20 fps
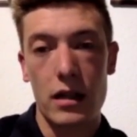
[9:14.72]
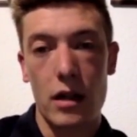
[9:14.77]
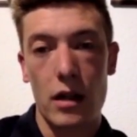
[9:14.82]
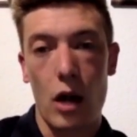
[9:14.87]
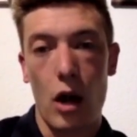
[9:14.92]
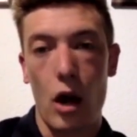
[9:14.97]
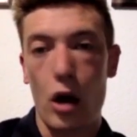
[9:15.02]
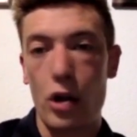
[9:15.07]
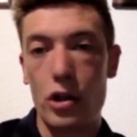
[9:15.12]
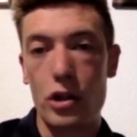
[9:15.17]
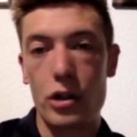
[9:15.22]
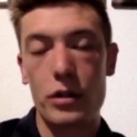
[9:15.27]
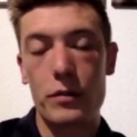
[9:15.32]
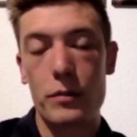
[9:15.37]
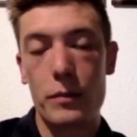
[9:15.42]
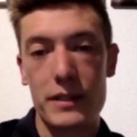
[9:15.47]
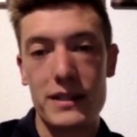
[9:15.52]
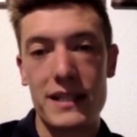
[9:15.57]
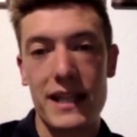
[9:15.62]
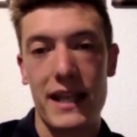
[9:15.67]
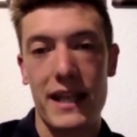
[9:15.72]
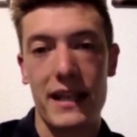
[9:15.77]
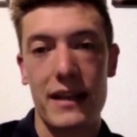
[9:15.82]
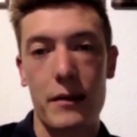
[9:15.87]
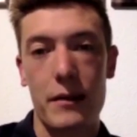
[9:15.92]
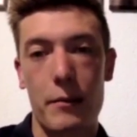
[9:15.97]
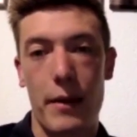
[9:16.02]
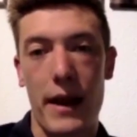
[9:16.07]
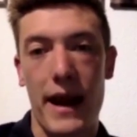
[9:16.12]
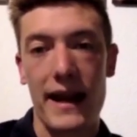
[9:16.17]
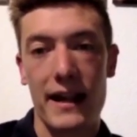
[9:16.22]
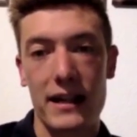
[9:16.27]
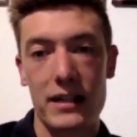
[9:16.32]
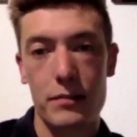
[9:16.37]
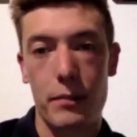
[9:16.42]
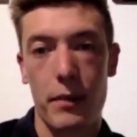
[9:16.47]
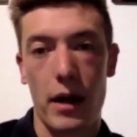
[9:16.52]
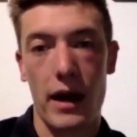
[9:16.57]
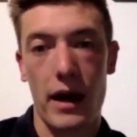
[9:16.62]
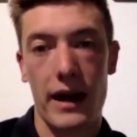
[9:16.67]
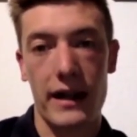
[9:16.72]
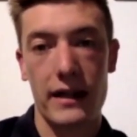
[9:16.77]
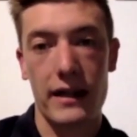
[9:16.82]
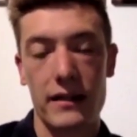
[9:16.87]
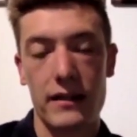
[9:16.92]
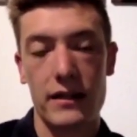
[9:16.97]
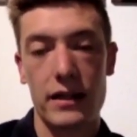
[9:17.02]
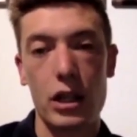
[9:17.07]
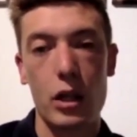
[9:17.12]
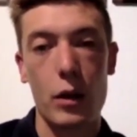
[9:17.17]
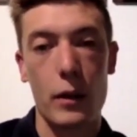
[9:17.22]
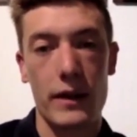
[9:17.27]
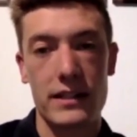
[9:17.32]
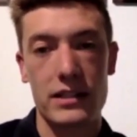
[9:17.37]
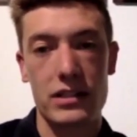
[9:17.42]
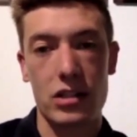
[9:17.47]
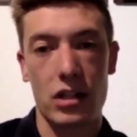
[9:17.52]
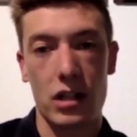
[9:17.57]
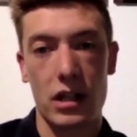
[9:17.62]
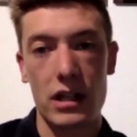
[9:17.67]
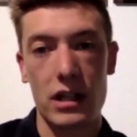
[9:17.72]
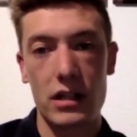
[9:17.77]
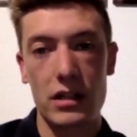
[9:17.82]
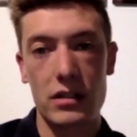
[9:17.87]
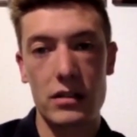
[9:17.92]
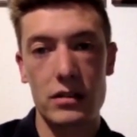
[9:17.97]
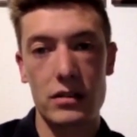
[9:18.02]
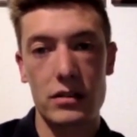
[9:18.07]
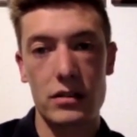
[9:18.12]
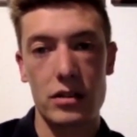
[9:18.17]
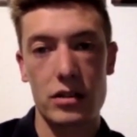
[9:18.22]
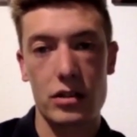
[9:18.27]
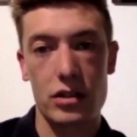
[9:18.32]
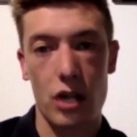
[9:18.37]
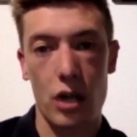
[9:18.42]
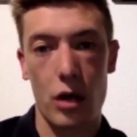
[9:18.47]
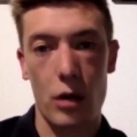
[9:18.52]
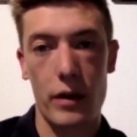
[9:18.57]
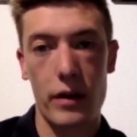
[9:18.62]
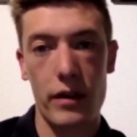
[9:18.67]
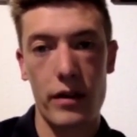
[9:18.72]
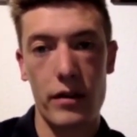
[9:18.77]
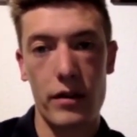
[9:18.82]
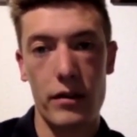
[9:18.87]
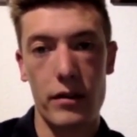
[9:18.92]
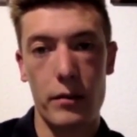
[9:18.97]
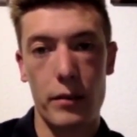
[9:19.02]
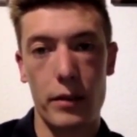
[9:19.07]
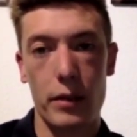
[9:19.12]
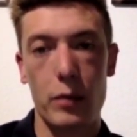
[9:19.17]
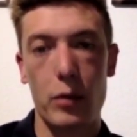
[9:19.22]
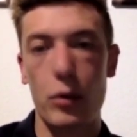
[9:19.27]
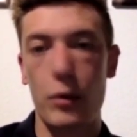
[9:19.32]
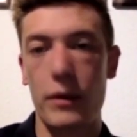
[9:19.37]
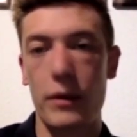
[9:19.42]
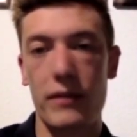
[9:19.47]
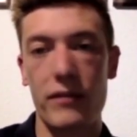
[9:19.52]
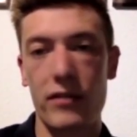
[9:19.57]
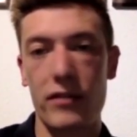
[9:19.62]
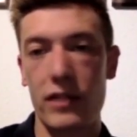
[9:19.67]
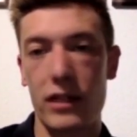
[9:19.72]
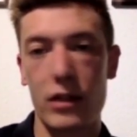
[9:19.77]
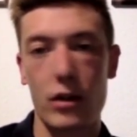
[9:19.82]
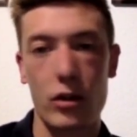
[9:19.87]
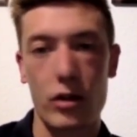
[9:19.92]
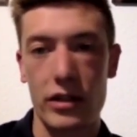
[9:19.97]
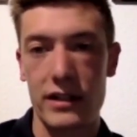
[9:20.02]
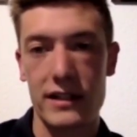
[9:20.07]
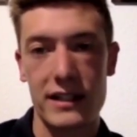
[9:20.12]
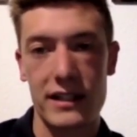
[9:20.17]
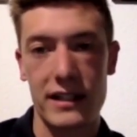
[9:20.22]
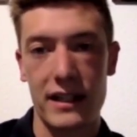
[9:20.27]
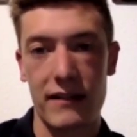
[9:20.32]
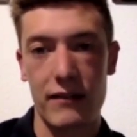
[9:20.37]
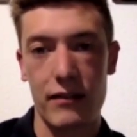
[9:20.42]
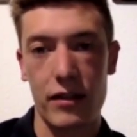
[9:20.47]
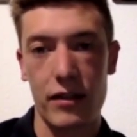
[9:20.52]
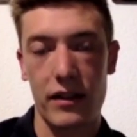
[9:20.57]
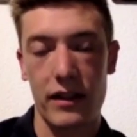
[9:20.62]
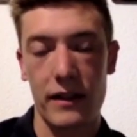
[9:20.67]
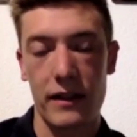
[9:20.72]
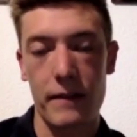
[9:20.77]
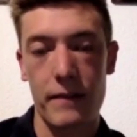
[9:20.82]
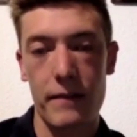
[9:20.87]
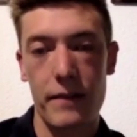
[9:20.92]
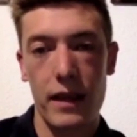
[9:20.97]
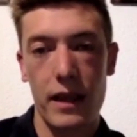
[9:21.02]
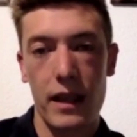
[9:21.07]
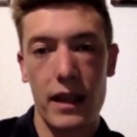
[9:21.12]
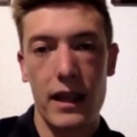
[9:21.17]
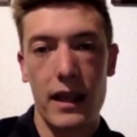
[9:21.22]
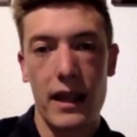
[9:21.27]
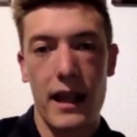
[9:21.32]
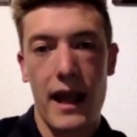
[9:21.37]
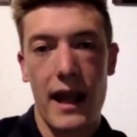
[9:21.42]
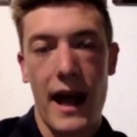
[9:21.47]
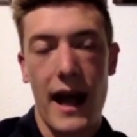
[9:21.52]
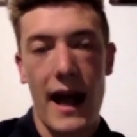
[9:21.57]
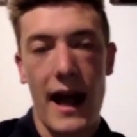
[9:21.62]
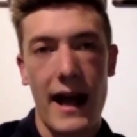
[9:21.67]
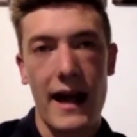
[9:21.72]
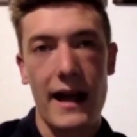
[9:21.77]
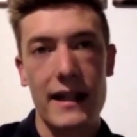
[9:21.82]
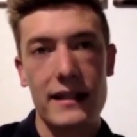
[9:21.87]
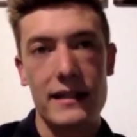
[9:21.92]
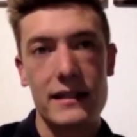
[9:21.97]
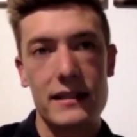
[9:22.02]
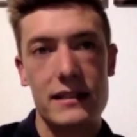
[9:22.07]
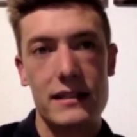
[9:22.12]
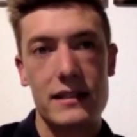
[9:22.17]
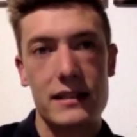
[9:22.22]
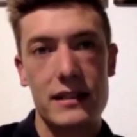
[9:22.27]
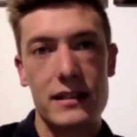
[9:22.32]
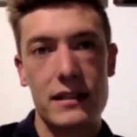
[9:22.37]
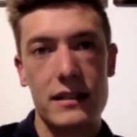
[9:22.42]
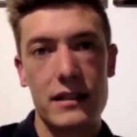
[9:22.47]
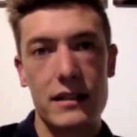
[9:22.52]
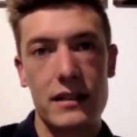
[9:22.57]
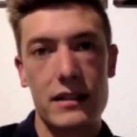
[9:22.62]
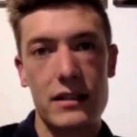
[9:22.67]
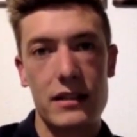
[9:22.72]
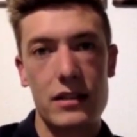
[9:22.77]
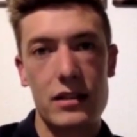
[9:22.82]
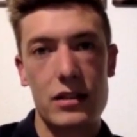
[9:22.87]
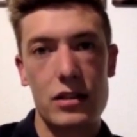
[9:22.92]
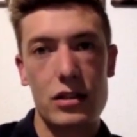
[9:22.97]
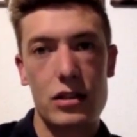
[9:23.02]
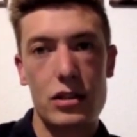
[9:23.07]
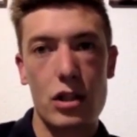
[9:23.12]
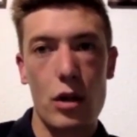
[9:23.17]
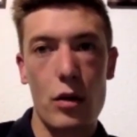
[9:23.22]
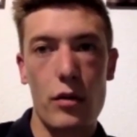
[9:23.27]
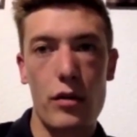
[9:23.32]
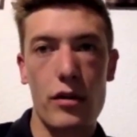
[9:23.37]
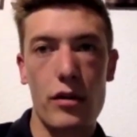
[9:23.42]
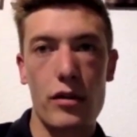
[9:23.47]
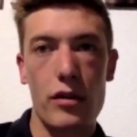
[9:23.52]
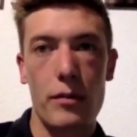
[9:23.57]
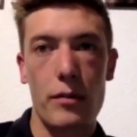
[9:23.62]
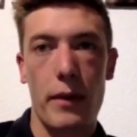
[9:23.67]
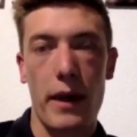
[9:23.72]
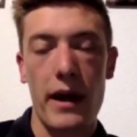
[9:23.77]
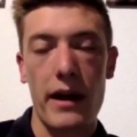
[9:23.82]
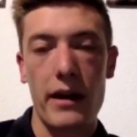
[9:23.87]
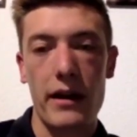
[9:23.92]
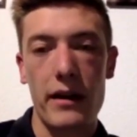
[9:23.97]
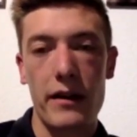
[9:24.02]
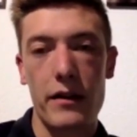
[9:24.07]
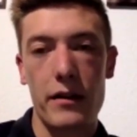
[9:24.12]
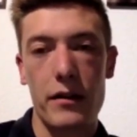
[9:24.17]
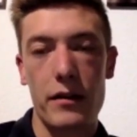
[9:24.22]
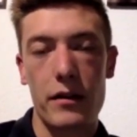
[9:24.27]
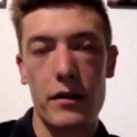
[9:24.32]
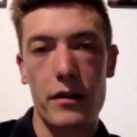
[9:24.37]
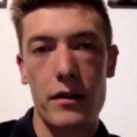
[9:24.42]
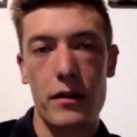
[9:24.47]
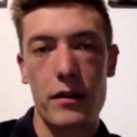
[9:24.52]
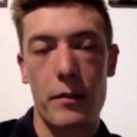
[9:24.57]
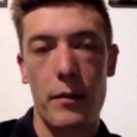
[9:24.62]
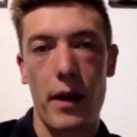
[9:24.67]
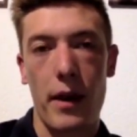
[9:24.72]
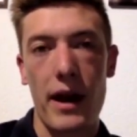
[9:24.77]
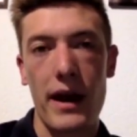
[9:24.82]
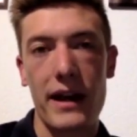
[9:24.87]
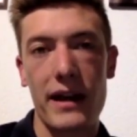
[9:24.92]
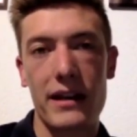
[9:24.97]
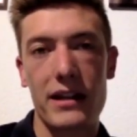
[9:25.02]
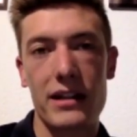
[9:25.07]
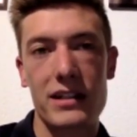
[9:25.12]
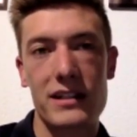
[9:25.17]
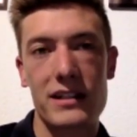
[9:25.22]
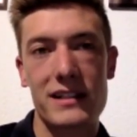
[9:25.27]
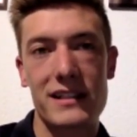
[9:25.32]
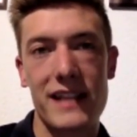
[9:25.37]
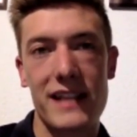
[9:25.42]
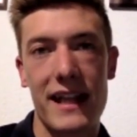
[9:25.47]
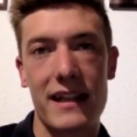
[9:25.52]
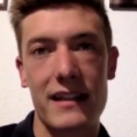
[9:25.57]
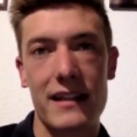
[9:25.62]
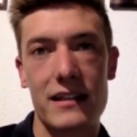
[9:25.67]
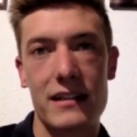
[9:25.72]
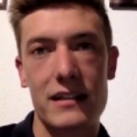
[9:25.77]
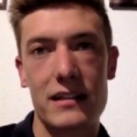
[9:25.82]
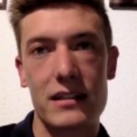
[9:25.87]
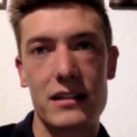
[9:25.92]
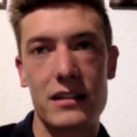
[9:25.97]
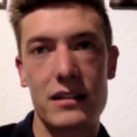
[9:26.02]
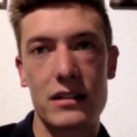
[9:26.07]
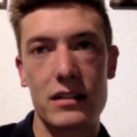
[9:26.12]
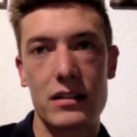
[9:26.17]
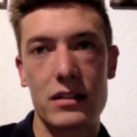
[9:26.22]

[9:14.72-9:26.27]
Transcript: 100% backed by the US dollar to start with, but it will be fully audited and everything. And so the buyer can send,